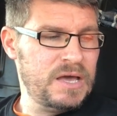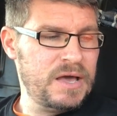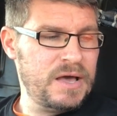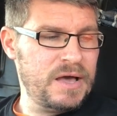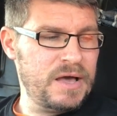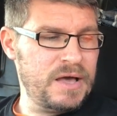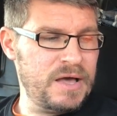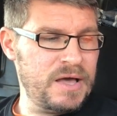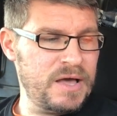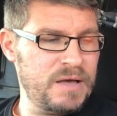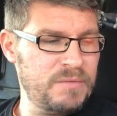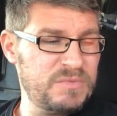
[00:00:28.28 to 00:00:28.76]

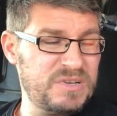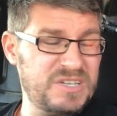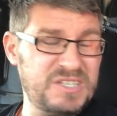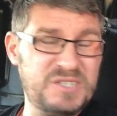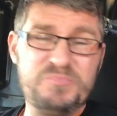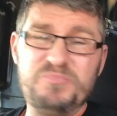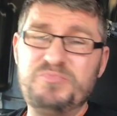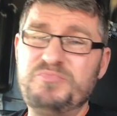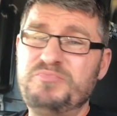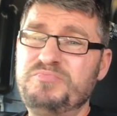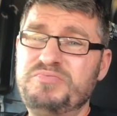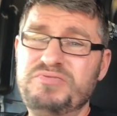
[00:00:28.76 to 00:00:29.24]
And it's
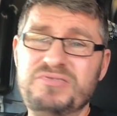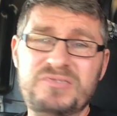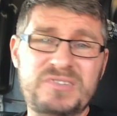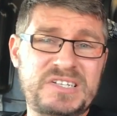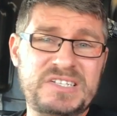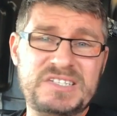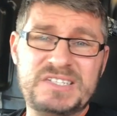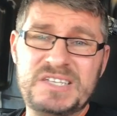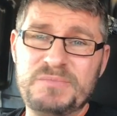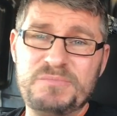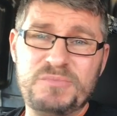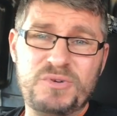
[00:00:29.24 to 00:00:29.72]
pretty
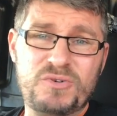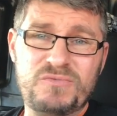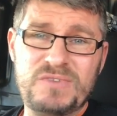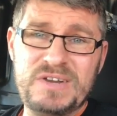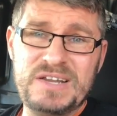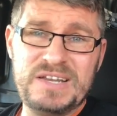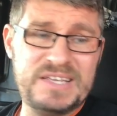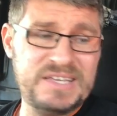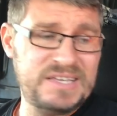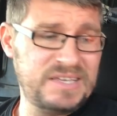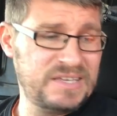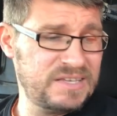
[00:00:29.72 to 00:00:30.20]
simple,
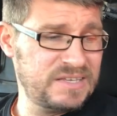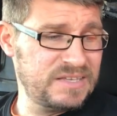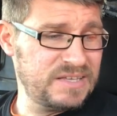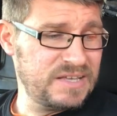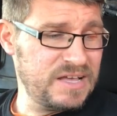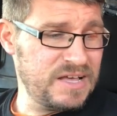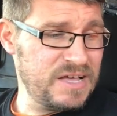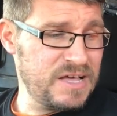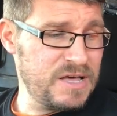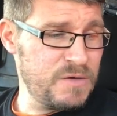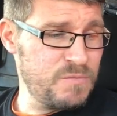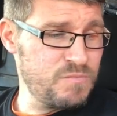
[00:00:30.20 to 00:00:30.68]
really.
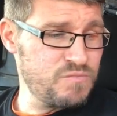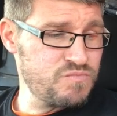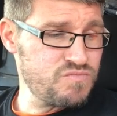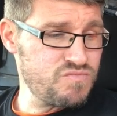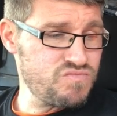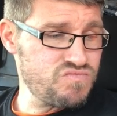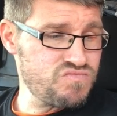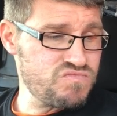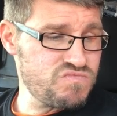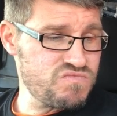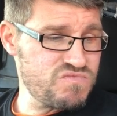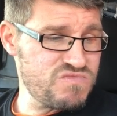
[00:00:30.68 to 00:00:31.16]

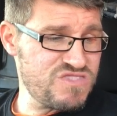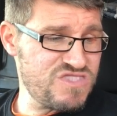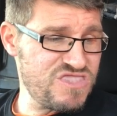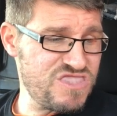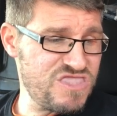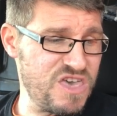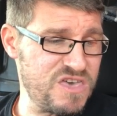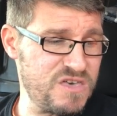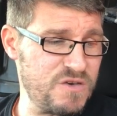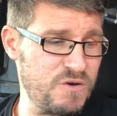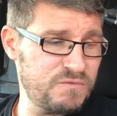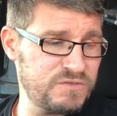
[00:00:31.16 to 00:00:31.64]

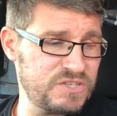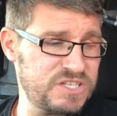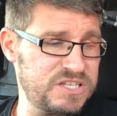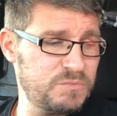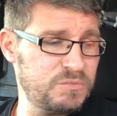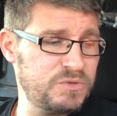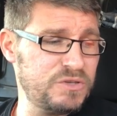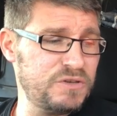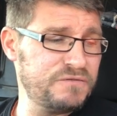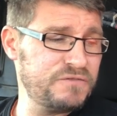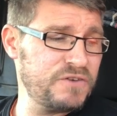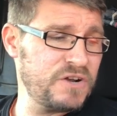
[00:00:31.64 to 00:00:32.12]
Obviously,
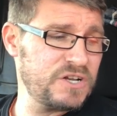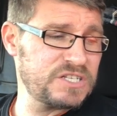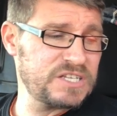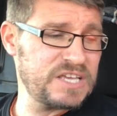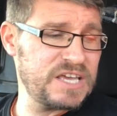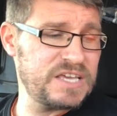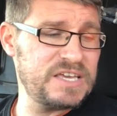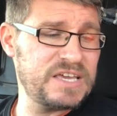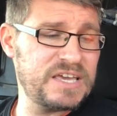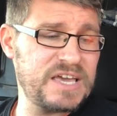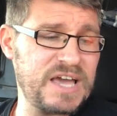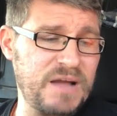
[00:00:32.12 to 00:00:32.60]
when you first
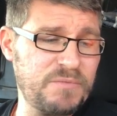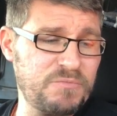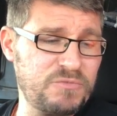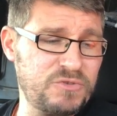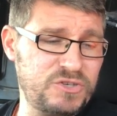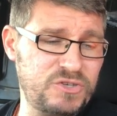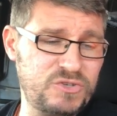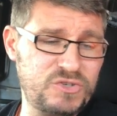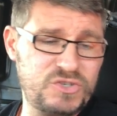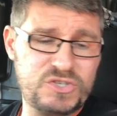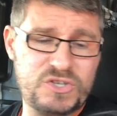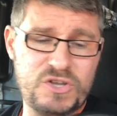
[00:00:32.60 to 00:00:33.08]
get your camera,
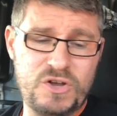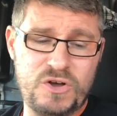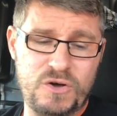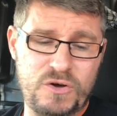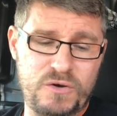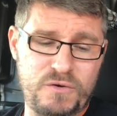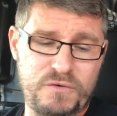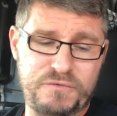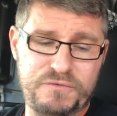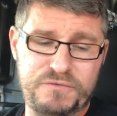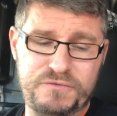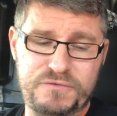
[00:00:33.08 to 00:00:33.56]
you start
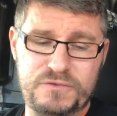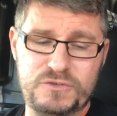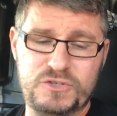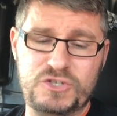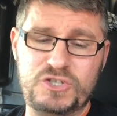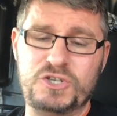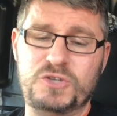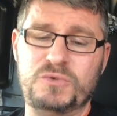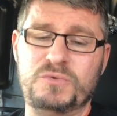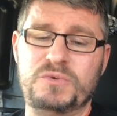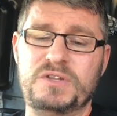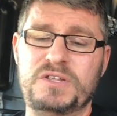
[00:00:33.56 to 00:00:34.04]
off
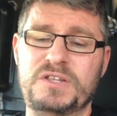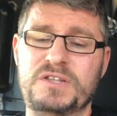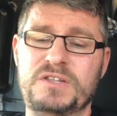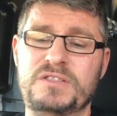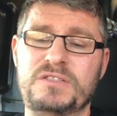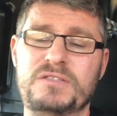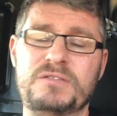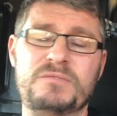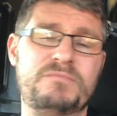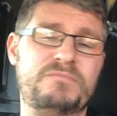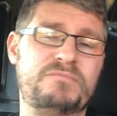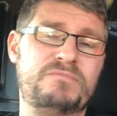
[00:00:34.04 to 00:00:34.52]
shooting
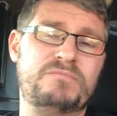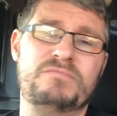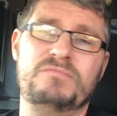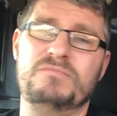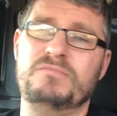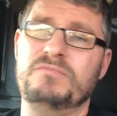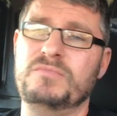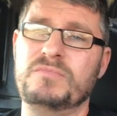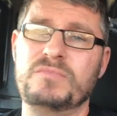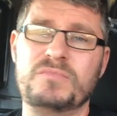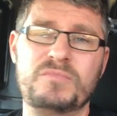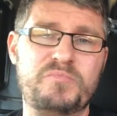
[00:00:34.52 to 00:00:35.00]
in
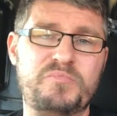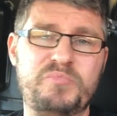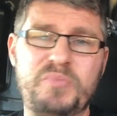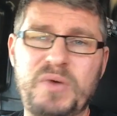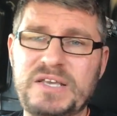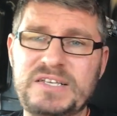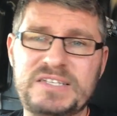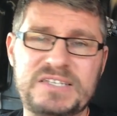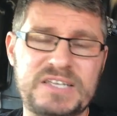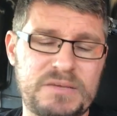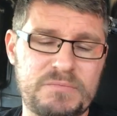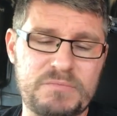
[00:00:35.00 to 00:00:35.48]

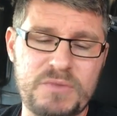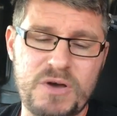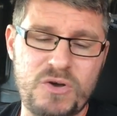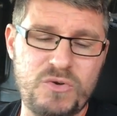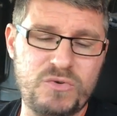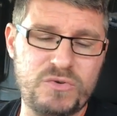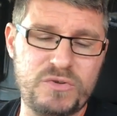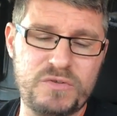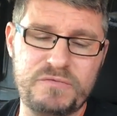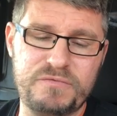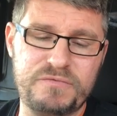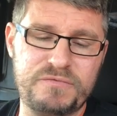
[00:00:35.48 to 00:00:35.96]
basic
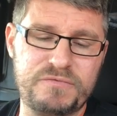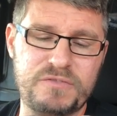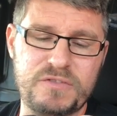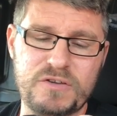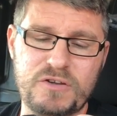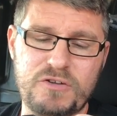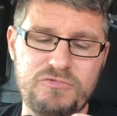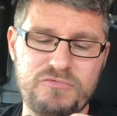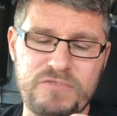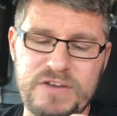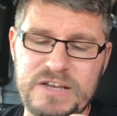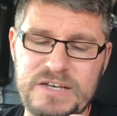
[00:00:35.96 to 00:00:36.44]
mode of the
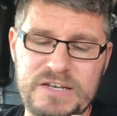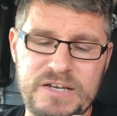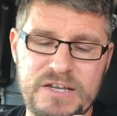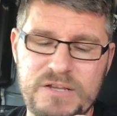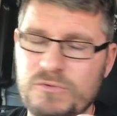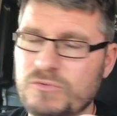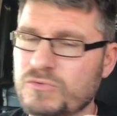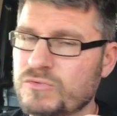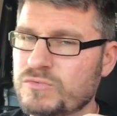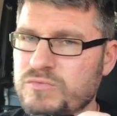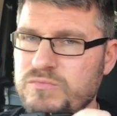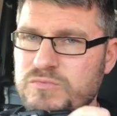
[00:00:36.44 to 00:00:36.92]
green
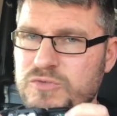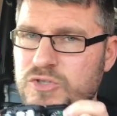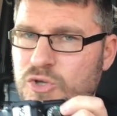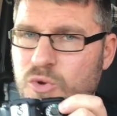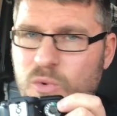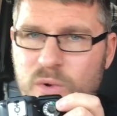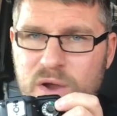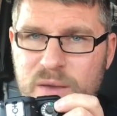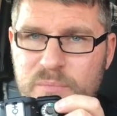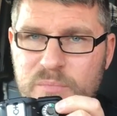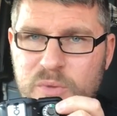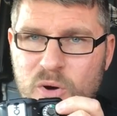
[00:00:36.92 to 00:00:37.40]
little
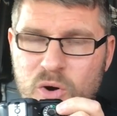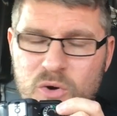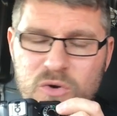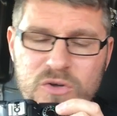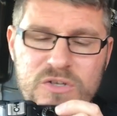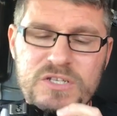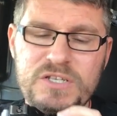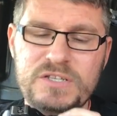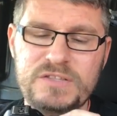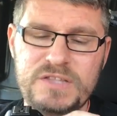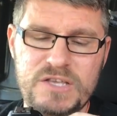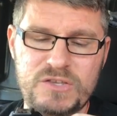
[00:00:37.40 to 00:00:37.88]
square
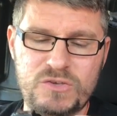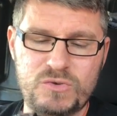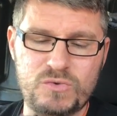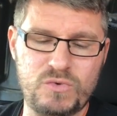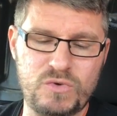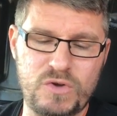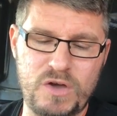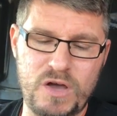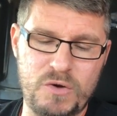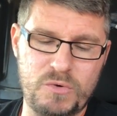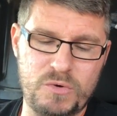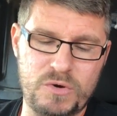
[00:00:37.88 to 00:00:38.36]
box, and then you'll
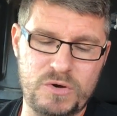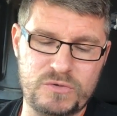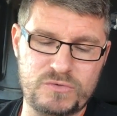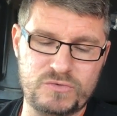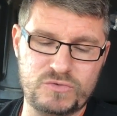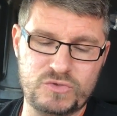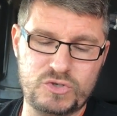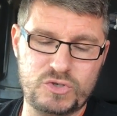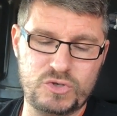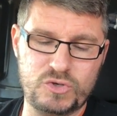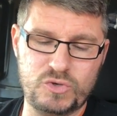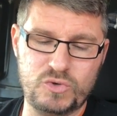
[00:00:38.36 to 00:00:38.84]
go
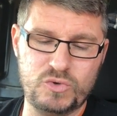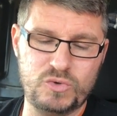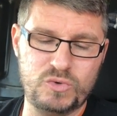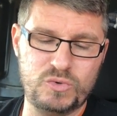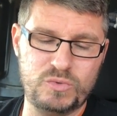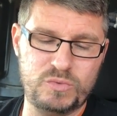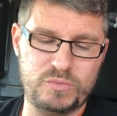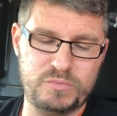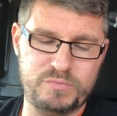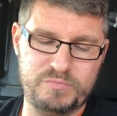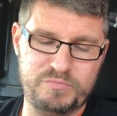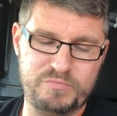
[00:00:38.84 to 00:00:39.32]
on
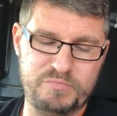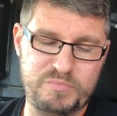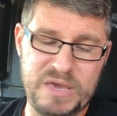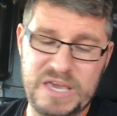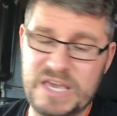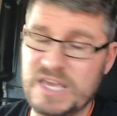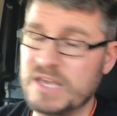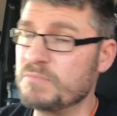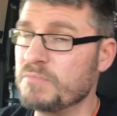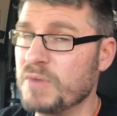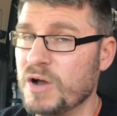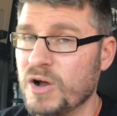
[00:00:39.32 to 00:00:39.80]
to
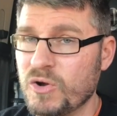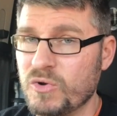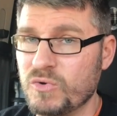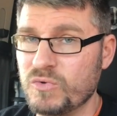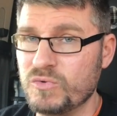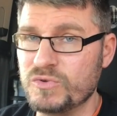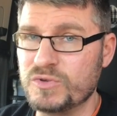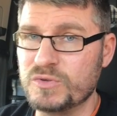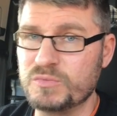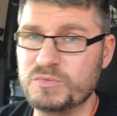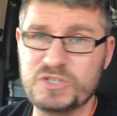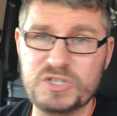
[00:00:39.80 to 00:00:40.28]
P
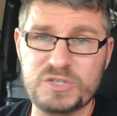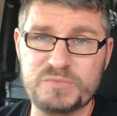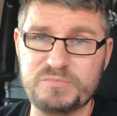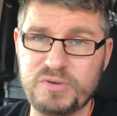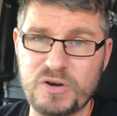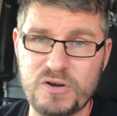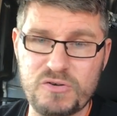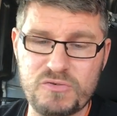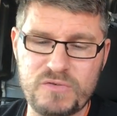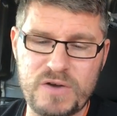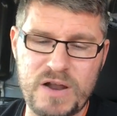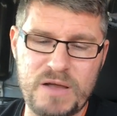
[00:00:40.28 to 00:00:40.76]
mode, which is
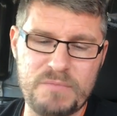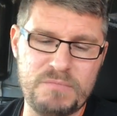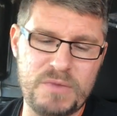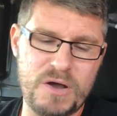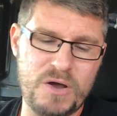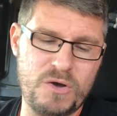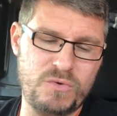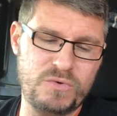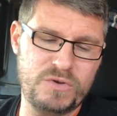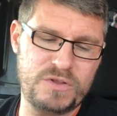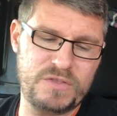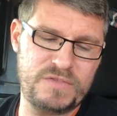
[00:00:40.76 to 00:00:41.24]
program
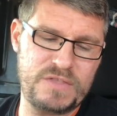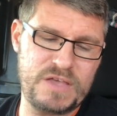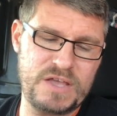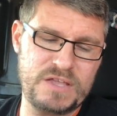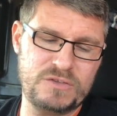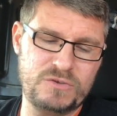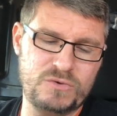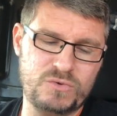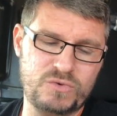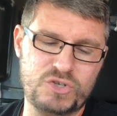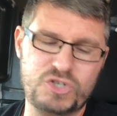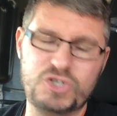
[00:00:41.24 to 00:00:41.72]
mode, and then
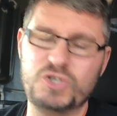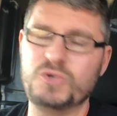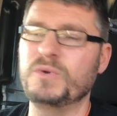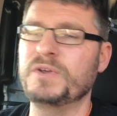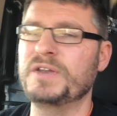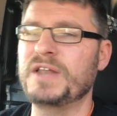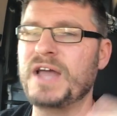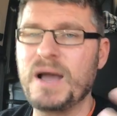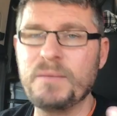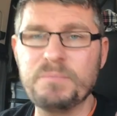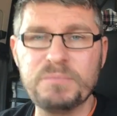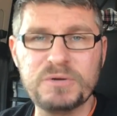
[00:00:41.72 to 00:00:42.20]
you'll shoot
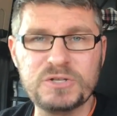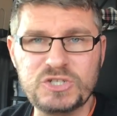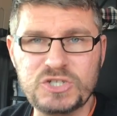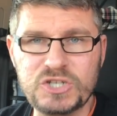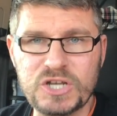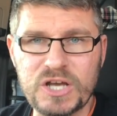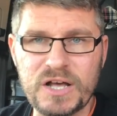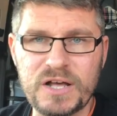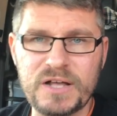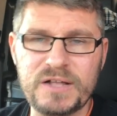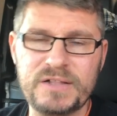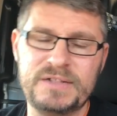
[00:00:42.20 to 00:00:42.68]
in
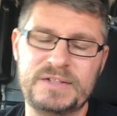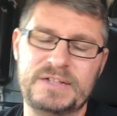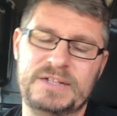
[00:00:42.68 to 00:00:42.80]
aperture.